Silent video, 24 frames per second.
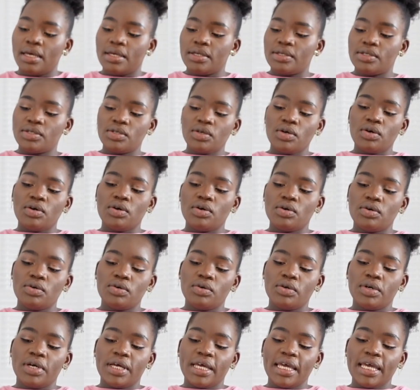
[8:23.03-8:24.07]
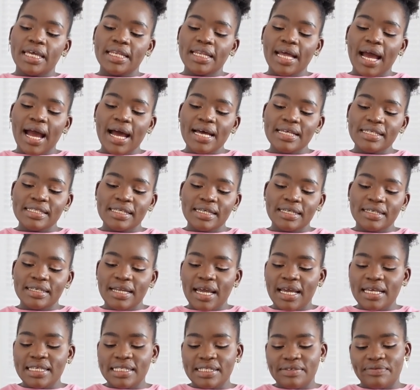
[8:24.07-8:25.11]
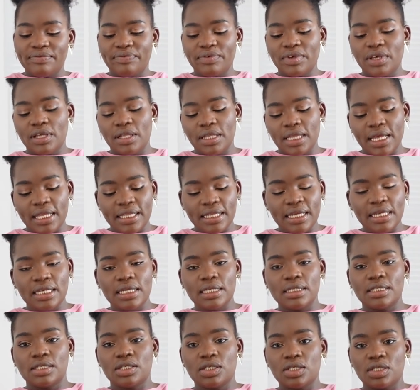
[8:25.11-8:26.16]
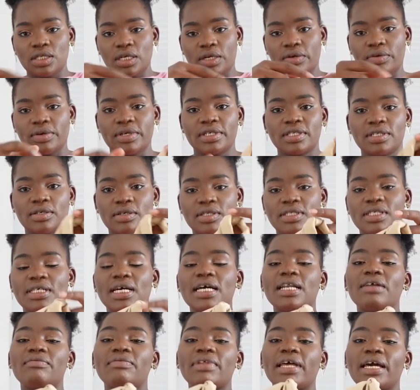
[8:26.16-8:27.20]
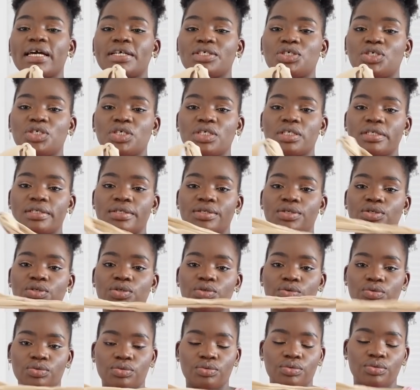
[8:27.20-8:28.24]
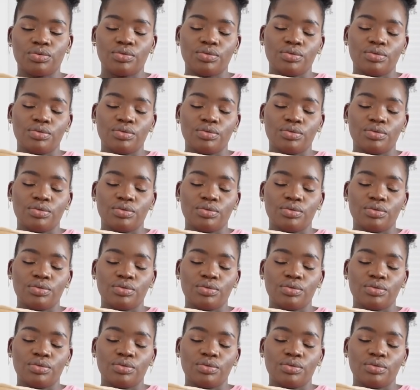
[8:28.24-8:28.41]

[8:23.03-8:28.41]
So it has a nice feel, and then it's just a crisscross, kind of like a Jesus shoe.